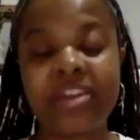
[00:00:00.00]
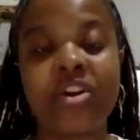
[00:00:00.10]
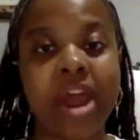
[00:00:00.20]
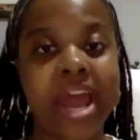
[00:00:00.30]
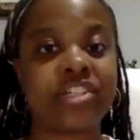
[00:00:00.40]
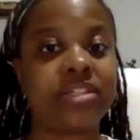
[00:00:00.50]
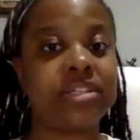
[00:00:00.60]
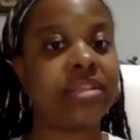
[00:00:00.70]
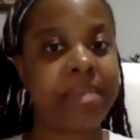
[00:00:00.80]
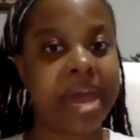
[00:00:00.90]
are actually
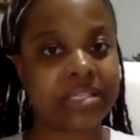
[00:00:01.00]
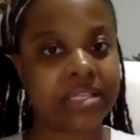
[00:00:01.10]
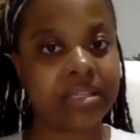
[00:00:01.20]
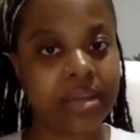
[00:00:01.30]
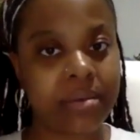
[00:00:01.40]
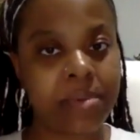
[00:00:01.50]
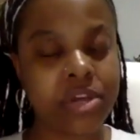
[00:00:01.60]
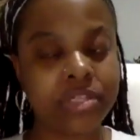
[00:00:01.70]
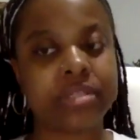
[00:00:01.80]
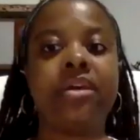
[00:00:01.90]
the masculine
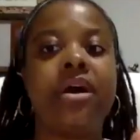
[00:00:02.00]
numbers.